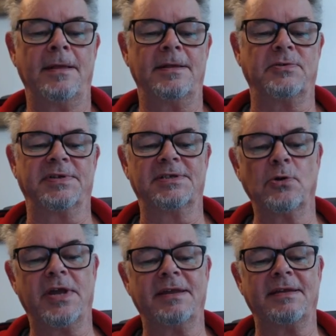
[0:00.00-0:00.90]
So it's
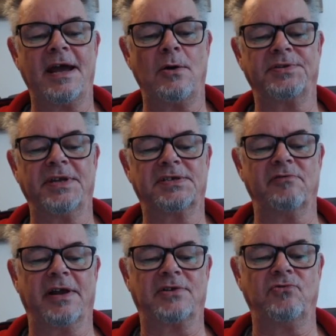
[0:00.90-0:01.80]
looking now at this
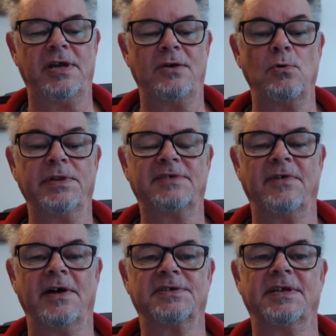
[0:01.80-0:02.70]
directory, all these
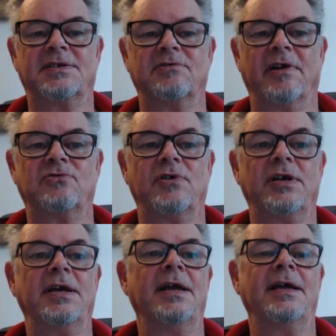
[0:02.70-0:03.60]
files in this
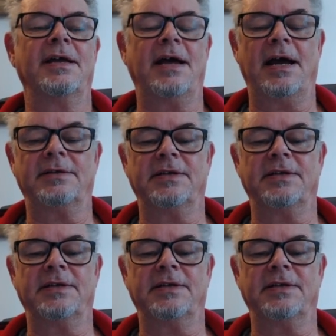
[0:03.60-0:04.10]
directory, and